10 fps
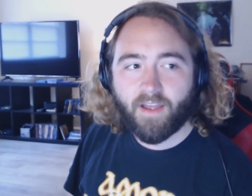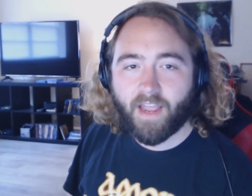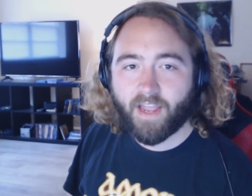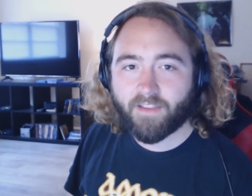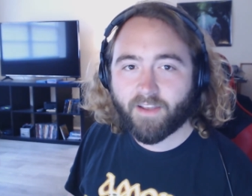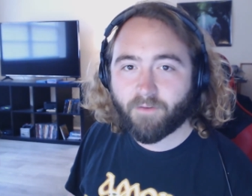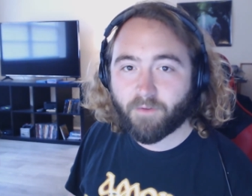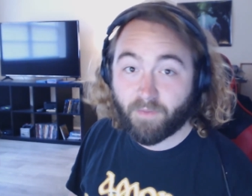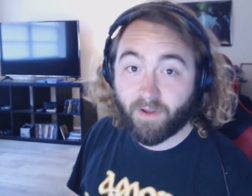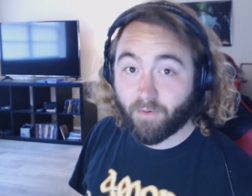and uh,
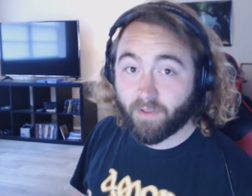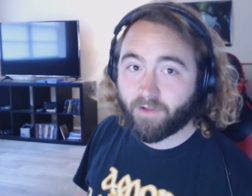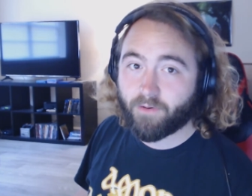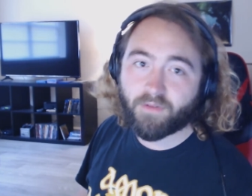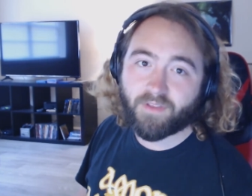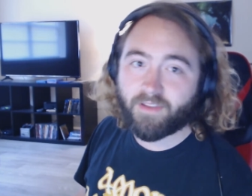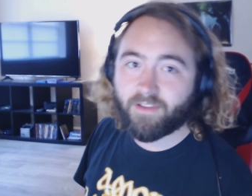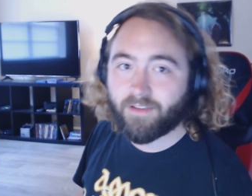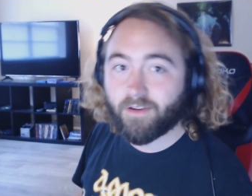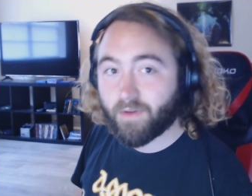would be a really cool thing to
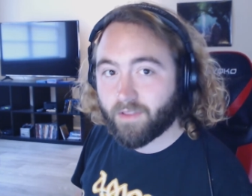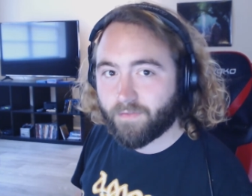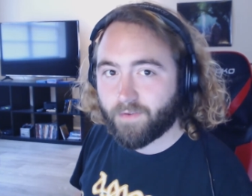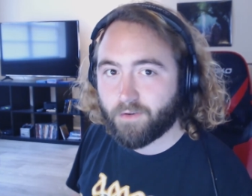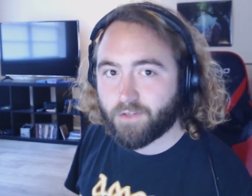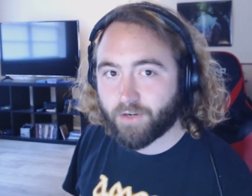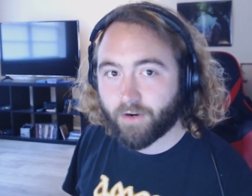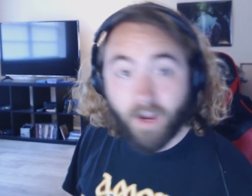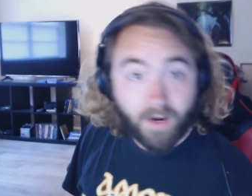do in the future,